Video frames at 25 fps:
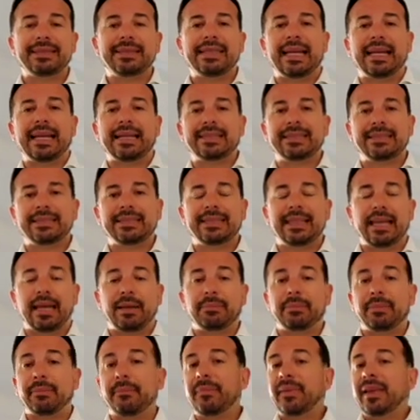that
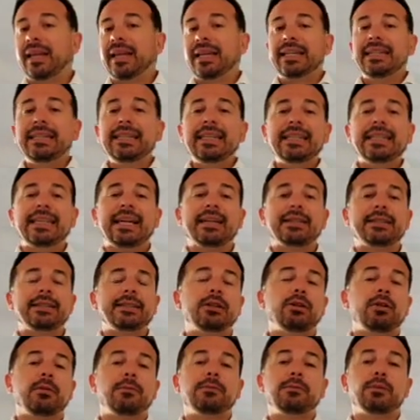step. Indeed,
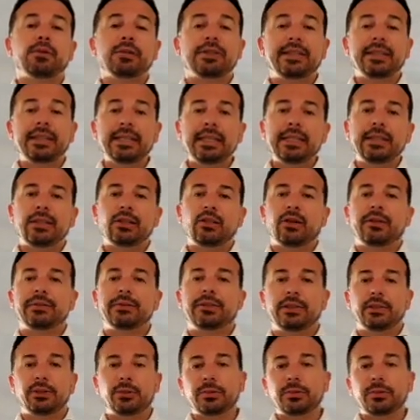Article 14 of
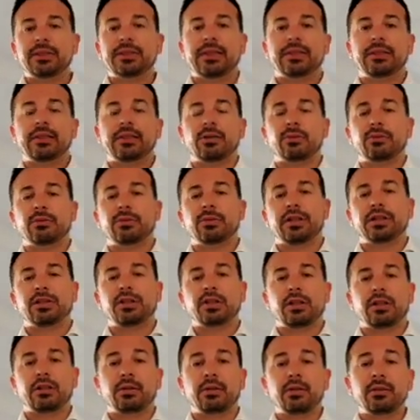the new standard
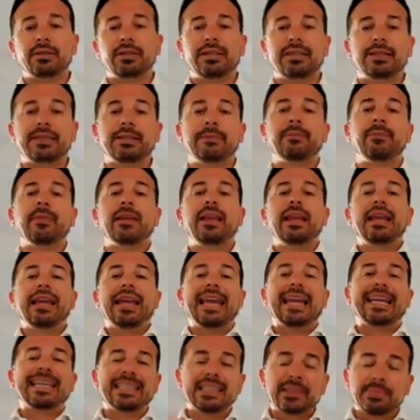contractual clauses
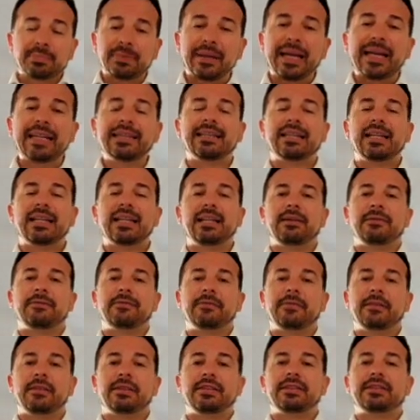expressly
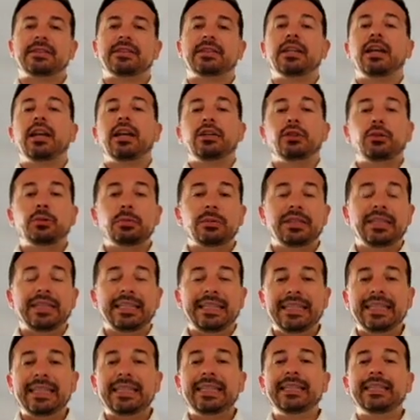refers to the
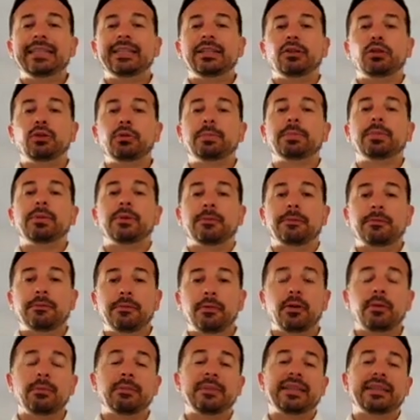need to
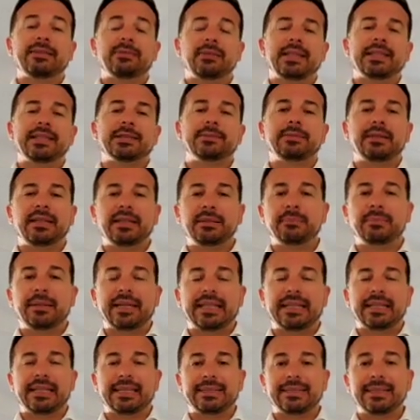perform a transfer
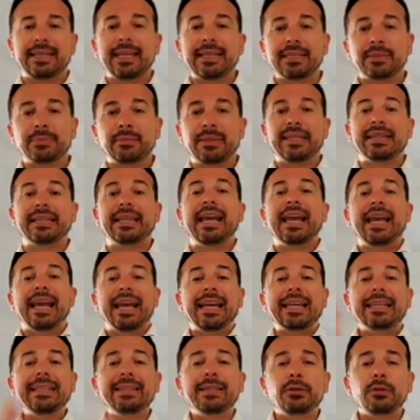impact assessment
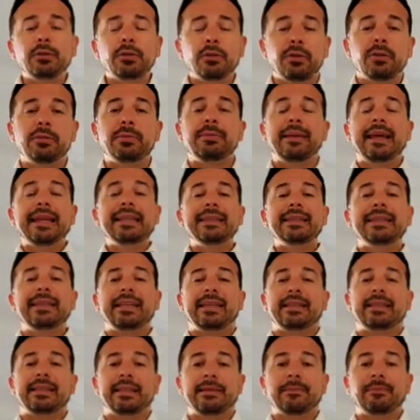and to document
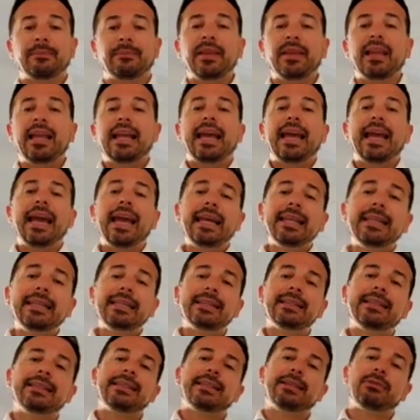it. And
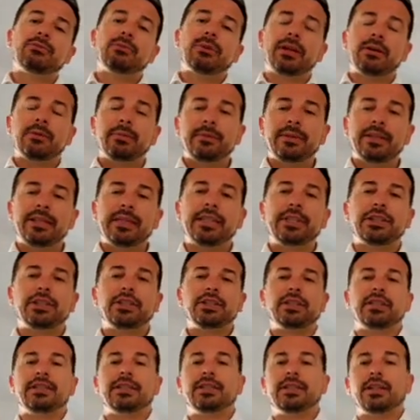the
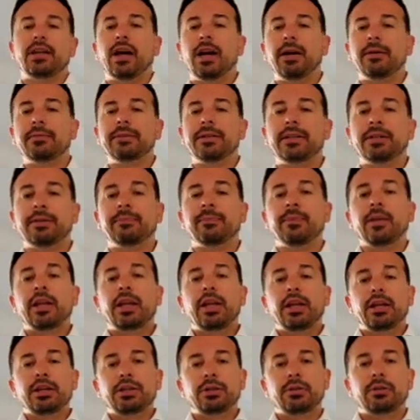recommendations of the
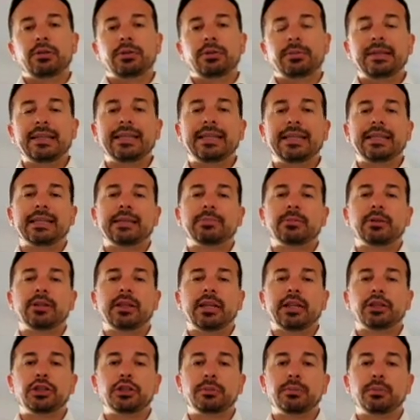European Data
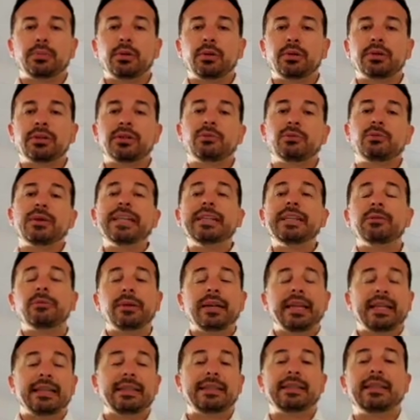Protection Board
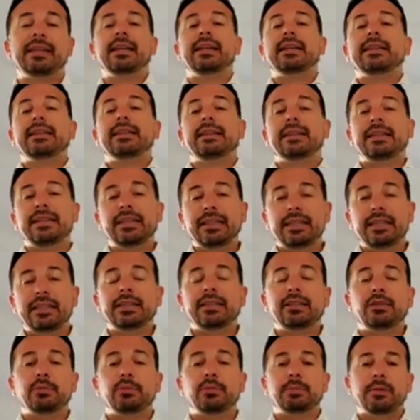reiterate the
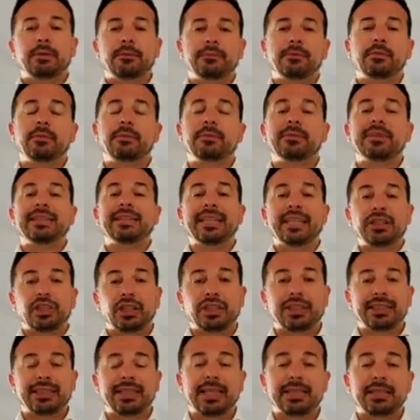need to perform such
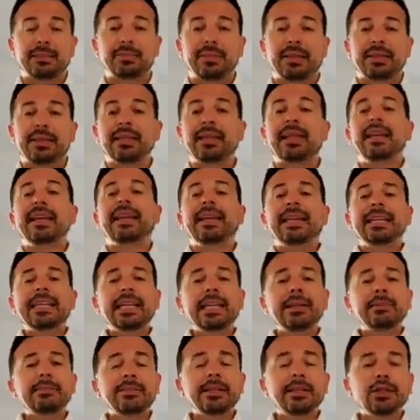assessment,
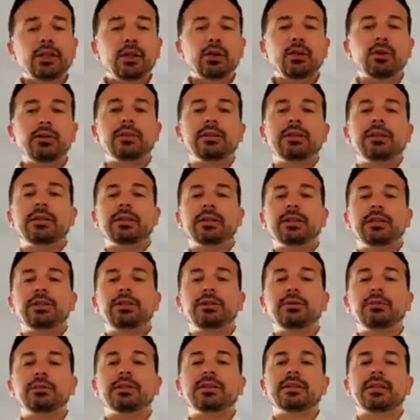even though the
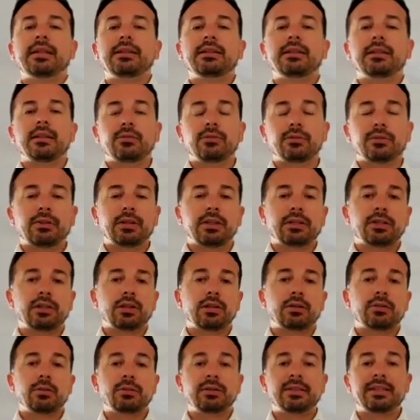new standard contractual
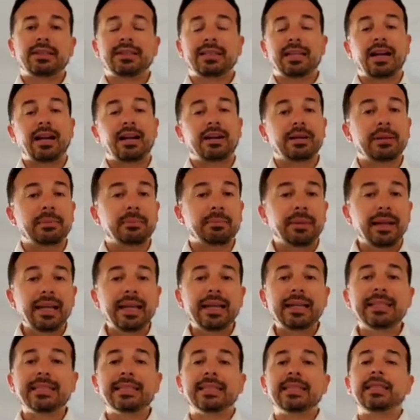clauses are in
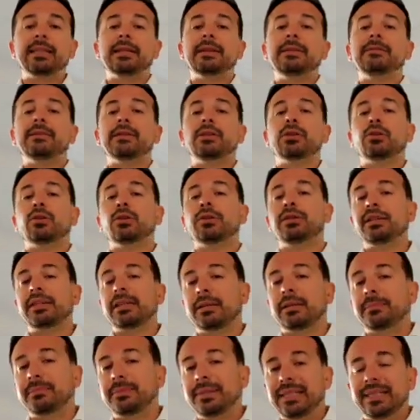place, even though
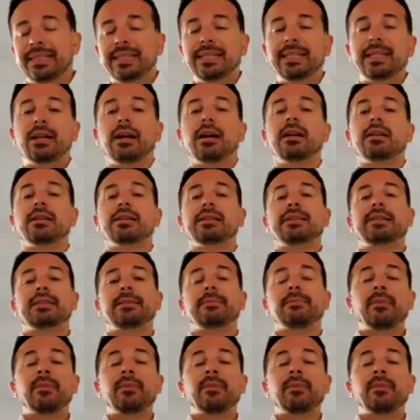the BCRs